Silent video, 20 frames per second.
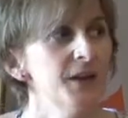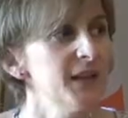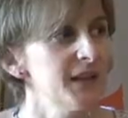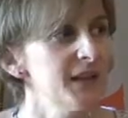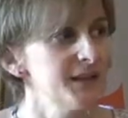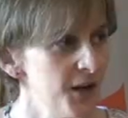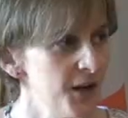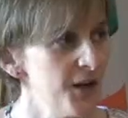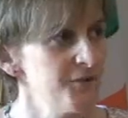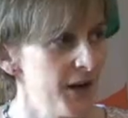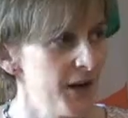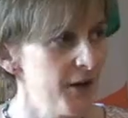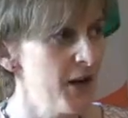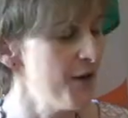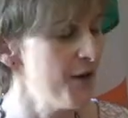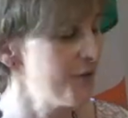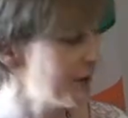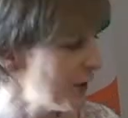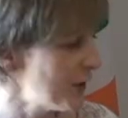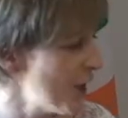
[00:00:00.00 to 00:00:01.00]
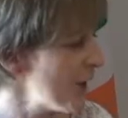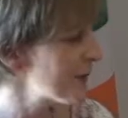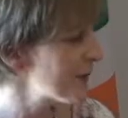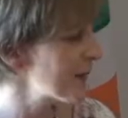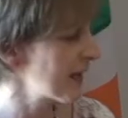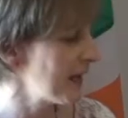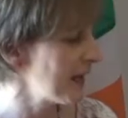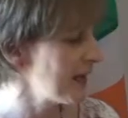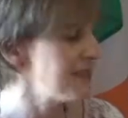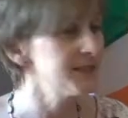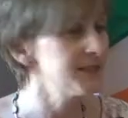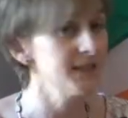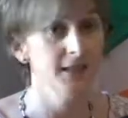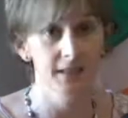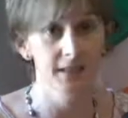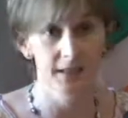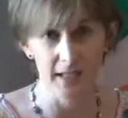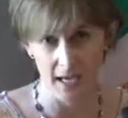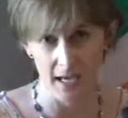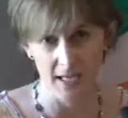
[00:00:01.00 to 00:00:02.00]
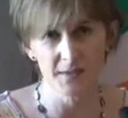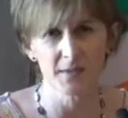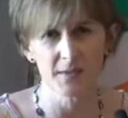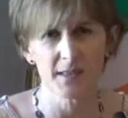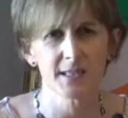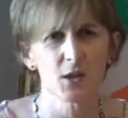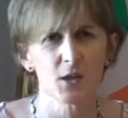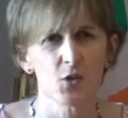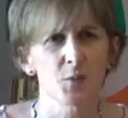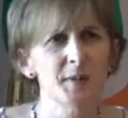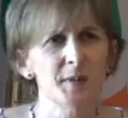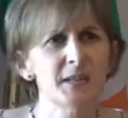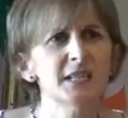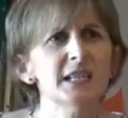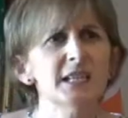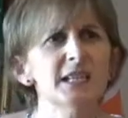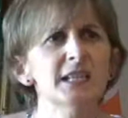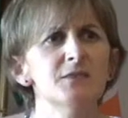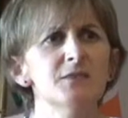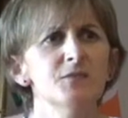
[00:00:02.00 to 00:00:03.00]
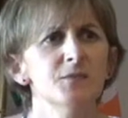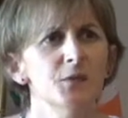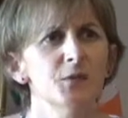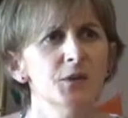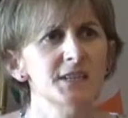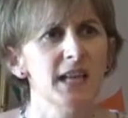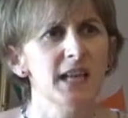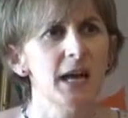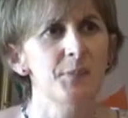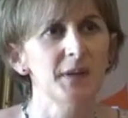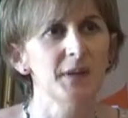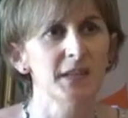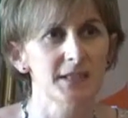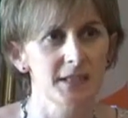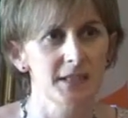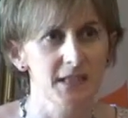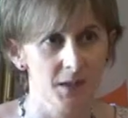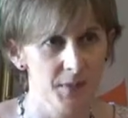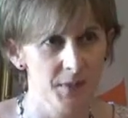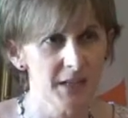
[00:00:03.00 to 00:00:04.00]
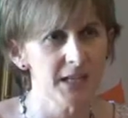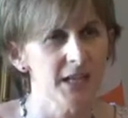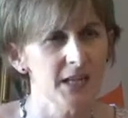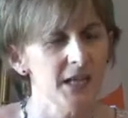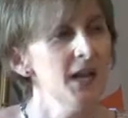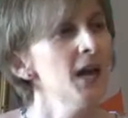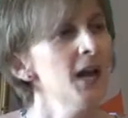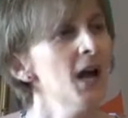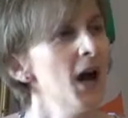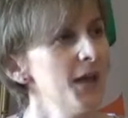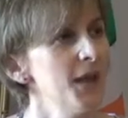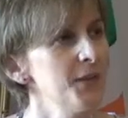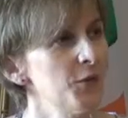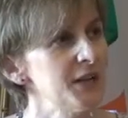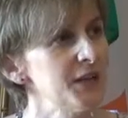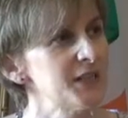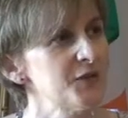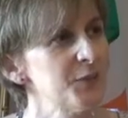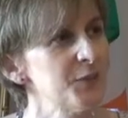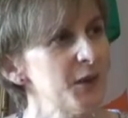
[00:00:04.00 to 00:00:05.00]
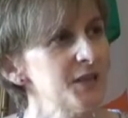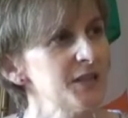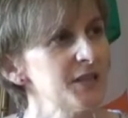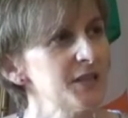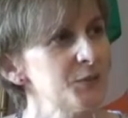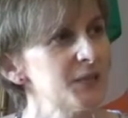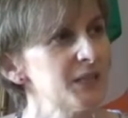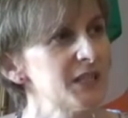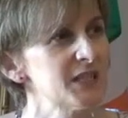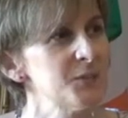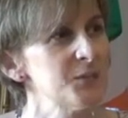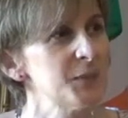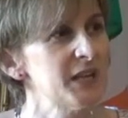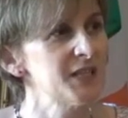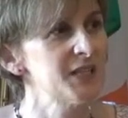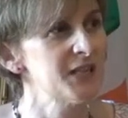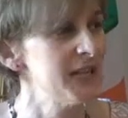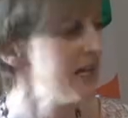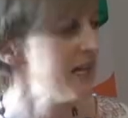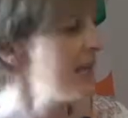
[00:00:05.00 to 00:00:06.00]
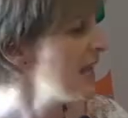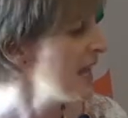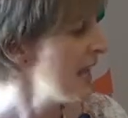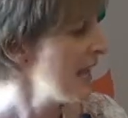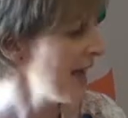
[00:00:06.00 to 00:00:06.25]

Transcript: That's not very often not the case. In the case of the CRPD, for example, it's the Committee on the Rights of Persons with Disability.